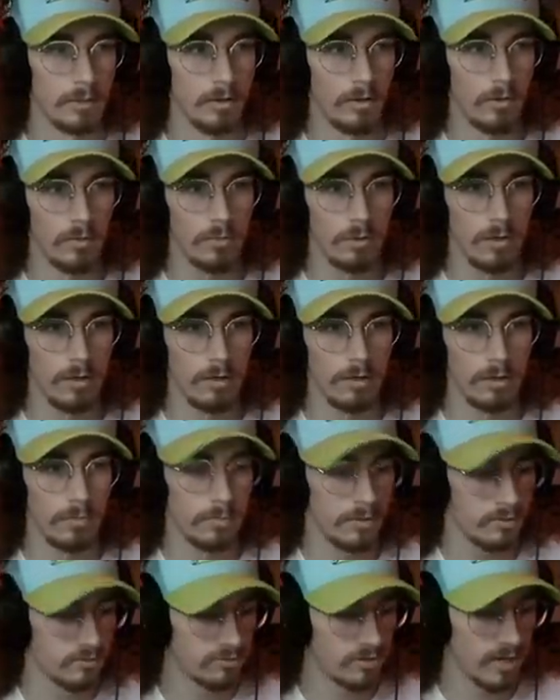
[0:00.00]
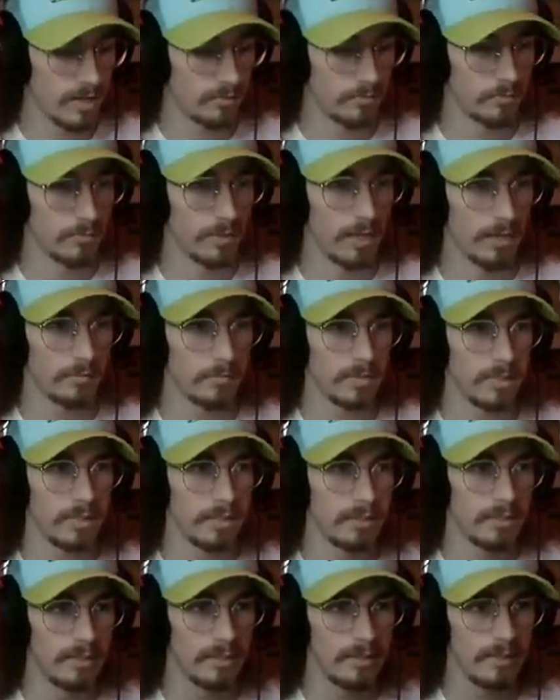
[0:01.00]
Hold on, nobody's stopping me. I need
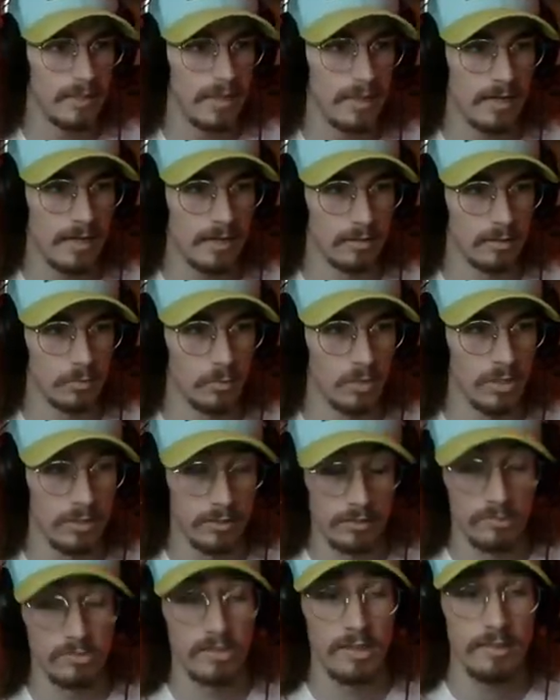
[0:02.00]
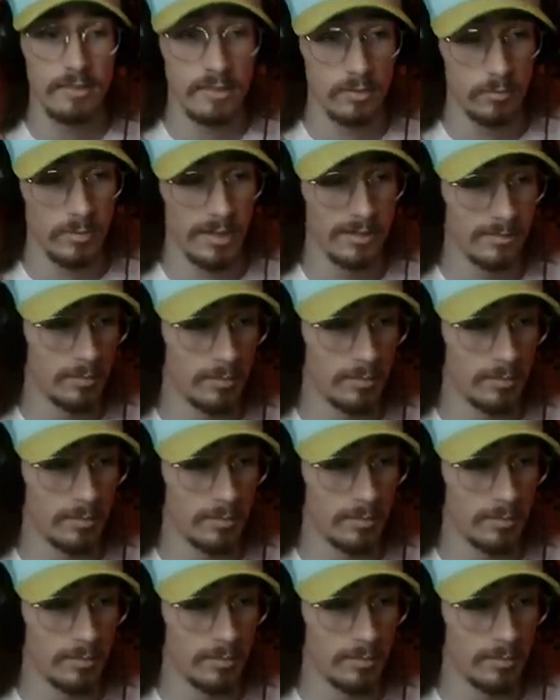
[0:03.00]
to get that out of the way, because I think we have the